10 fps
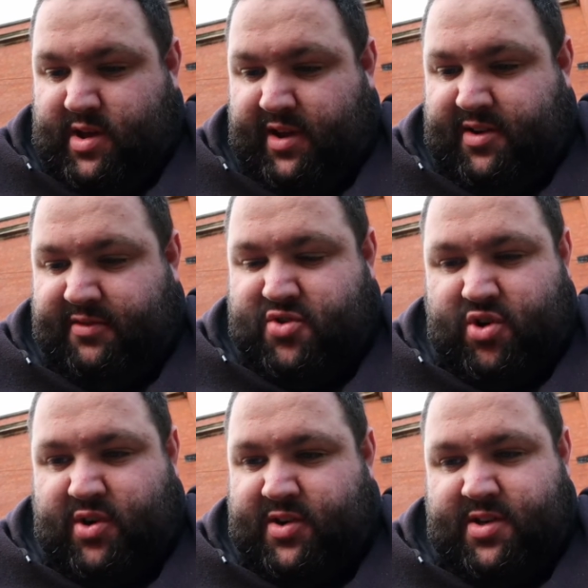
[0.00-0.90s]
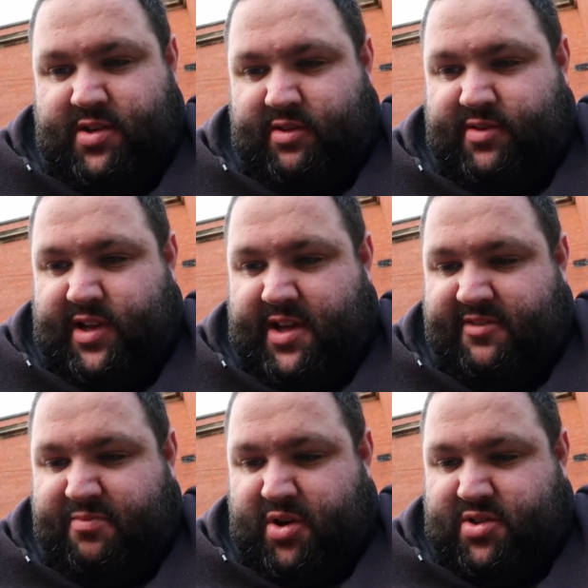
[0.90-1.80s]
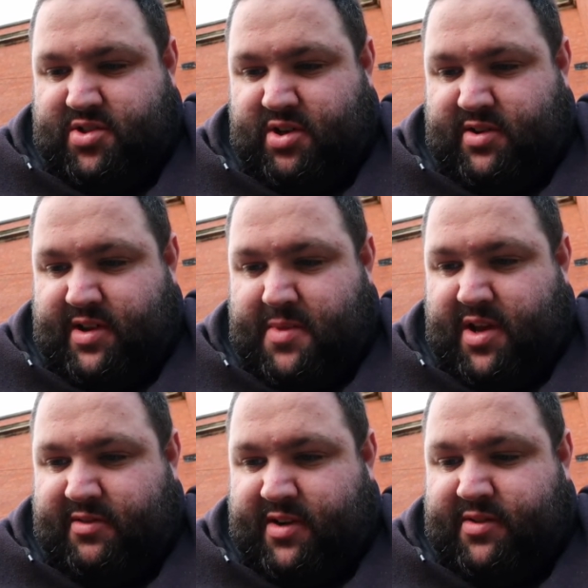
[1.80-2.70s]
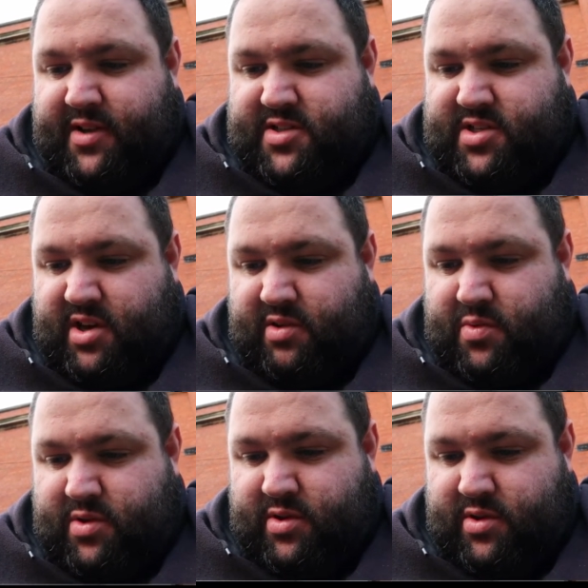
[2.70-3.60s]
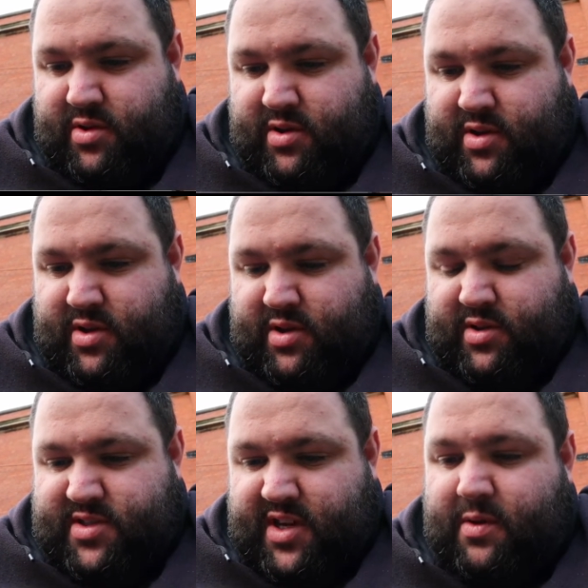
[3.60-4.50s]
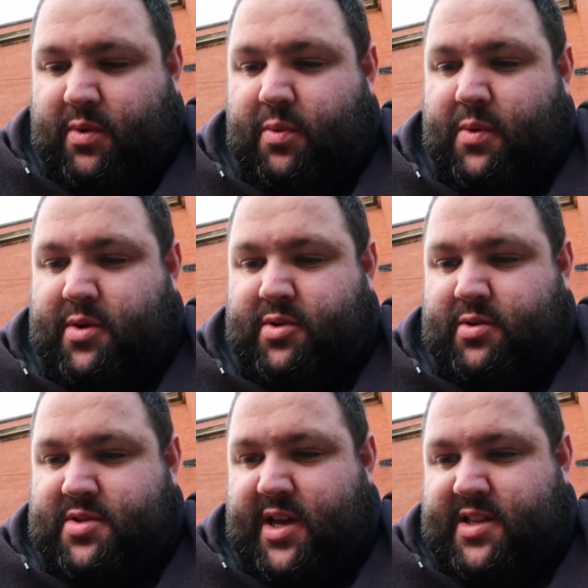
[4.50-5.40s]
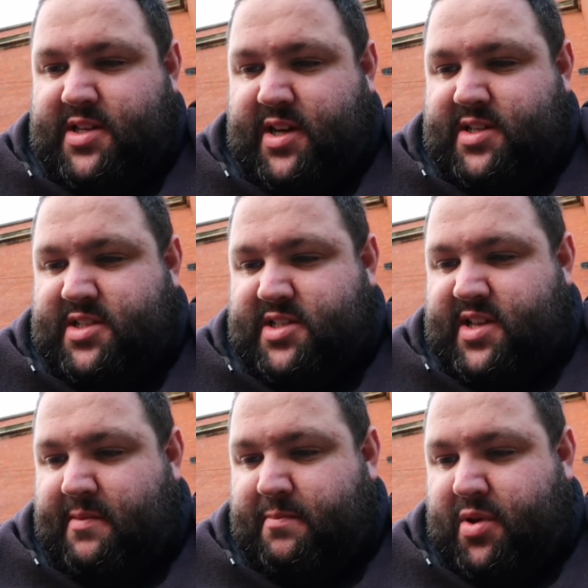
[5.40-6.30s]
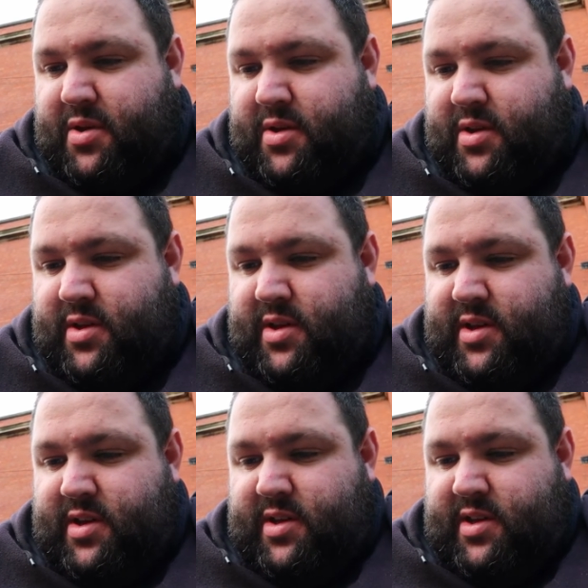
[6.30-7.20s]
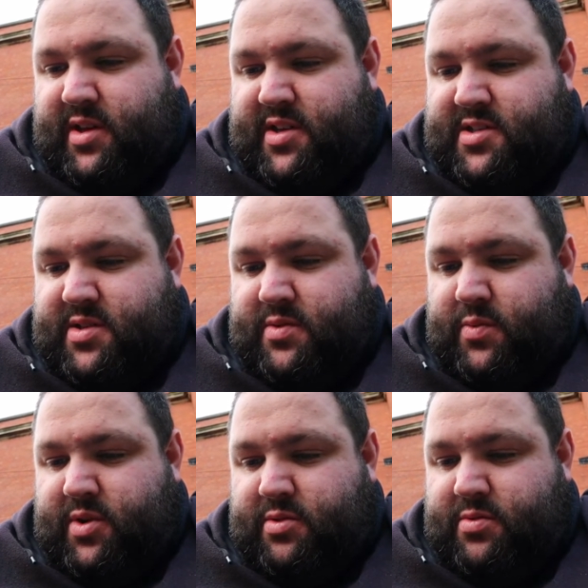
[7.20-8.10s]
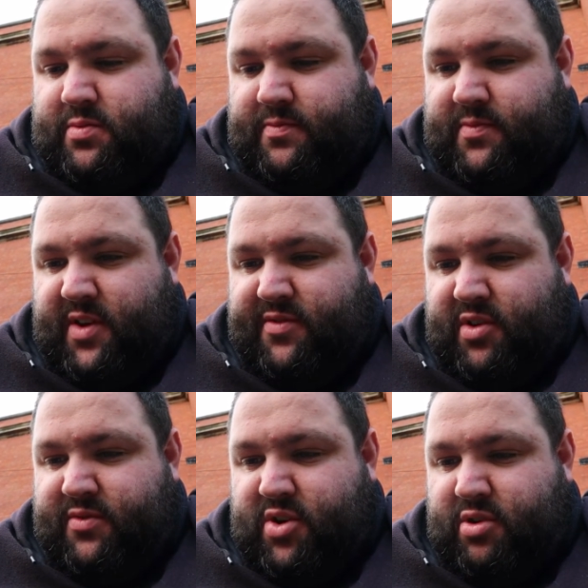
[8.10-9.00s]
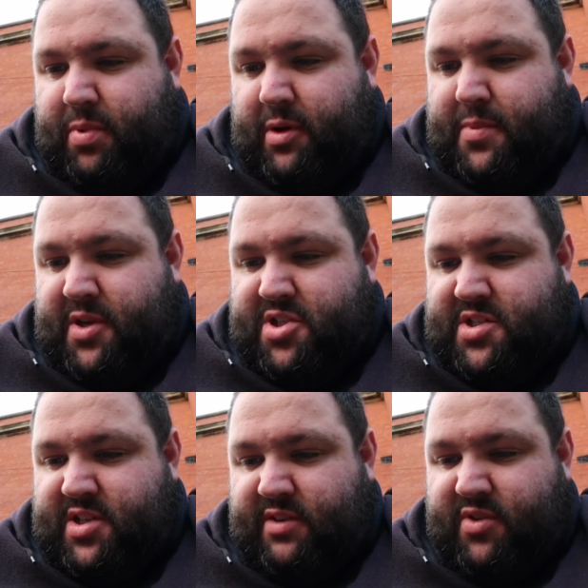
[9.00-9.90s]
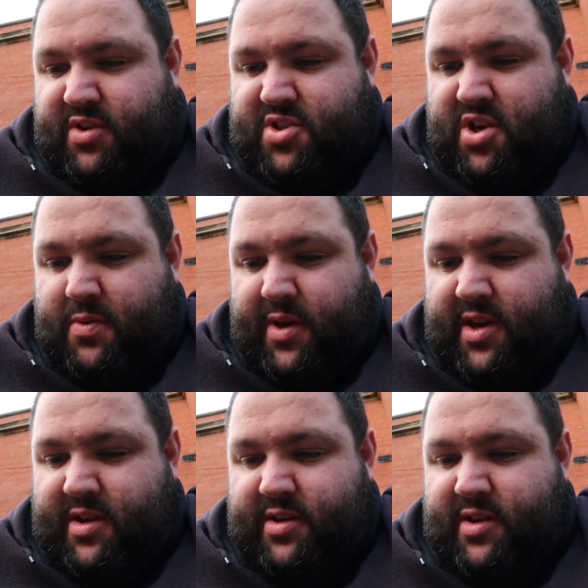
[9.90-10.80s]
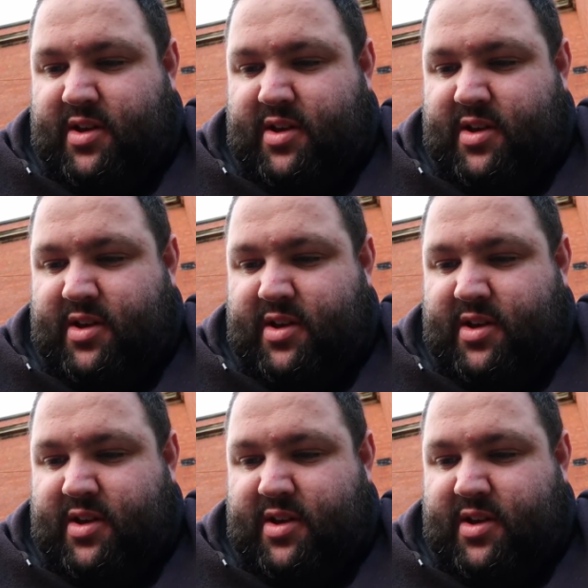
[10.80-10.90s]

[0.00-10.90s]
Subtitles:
And I've tried, I really have, but I just can't get my head around it. So, tell you what we will do to get today's stamp is we'll evolve a couple of Pidgeys. I've got two here.